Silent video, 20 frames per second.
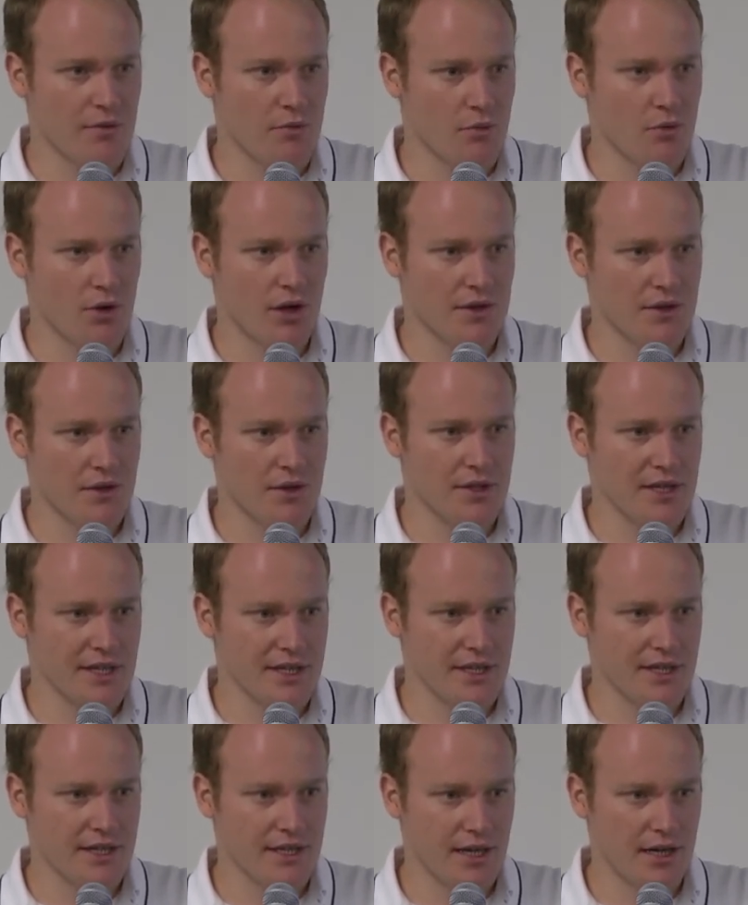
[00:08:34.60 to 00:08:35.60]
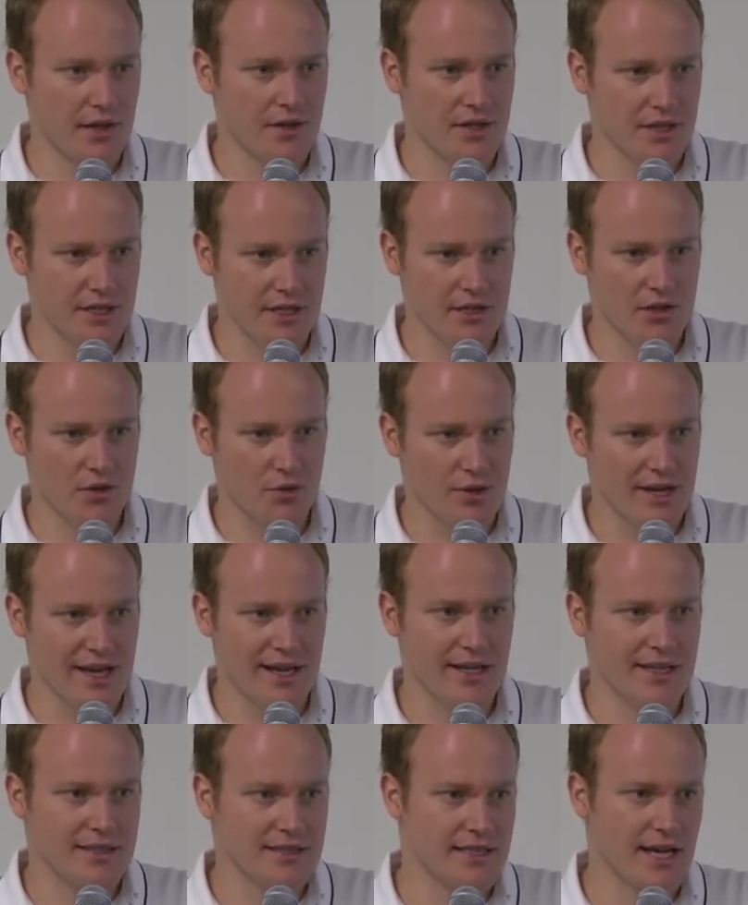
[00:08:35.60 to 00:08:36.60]
run the
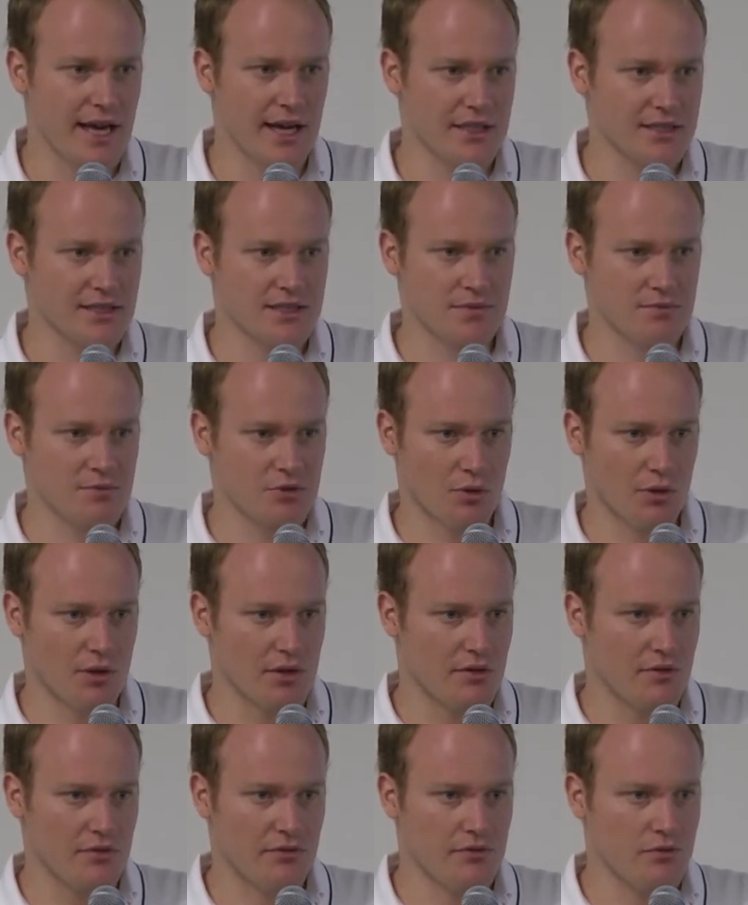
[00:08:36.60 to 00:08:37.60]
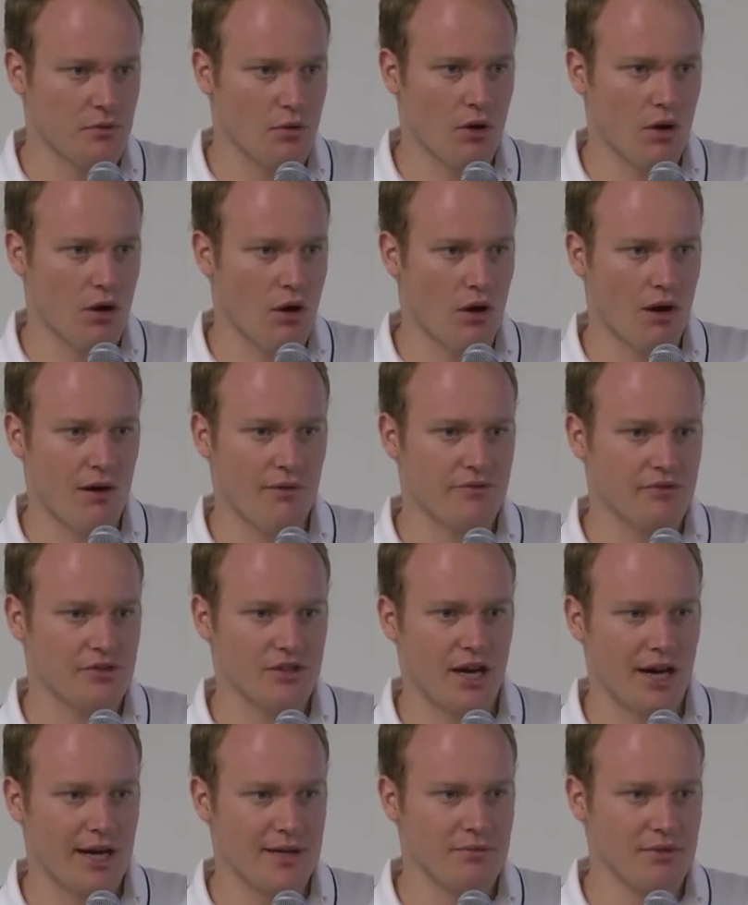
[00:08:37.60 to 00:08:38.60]
create index sort of
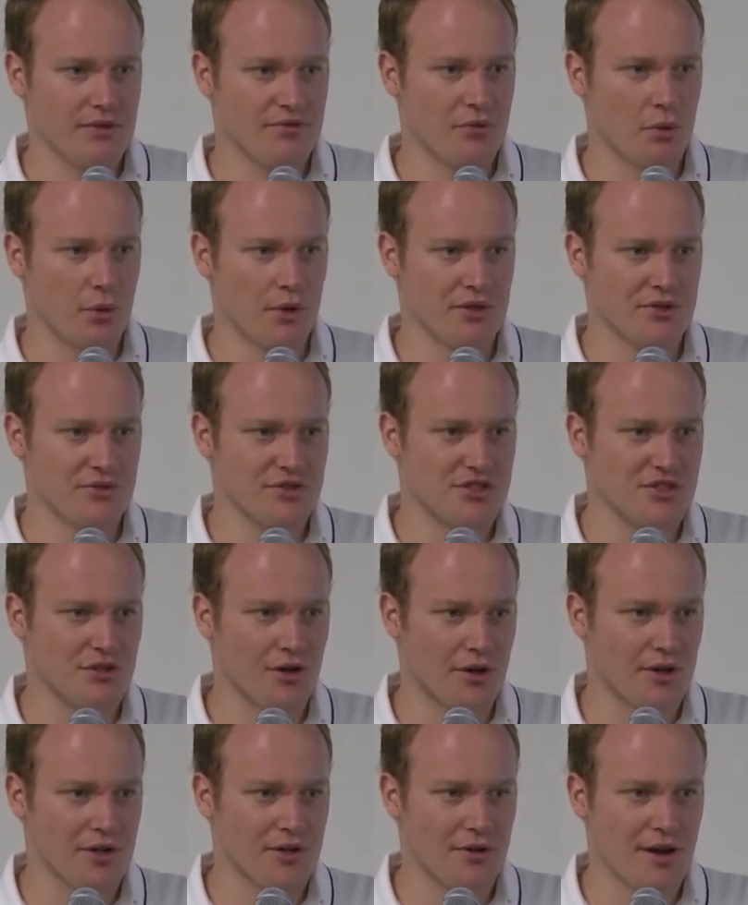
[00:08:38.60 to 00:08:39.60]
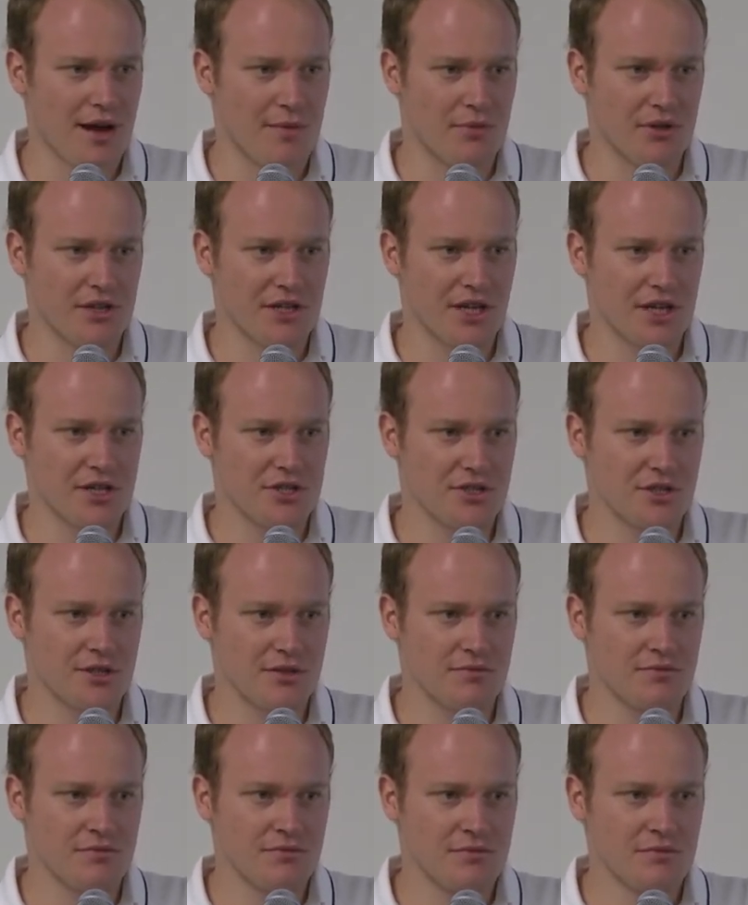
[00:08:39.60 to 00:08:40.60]
offline before you start your application.